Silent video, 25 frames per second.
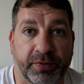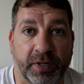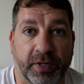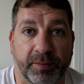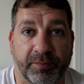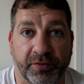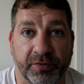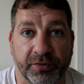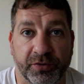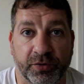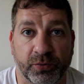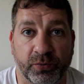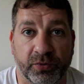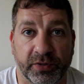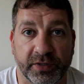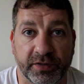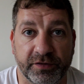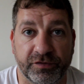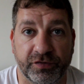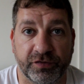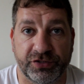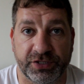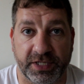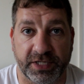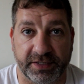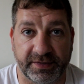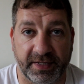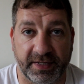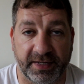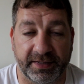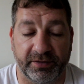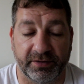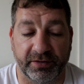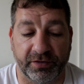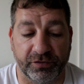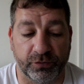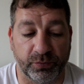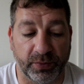Prepper in the Woods, so check that
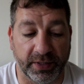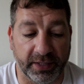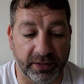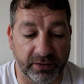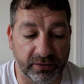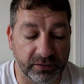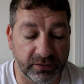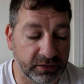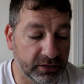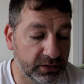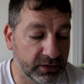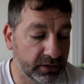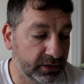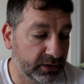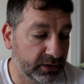out as well.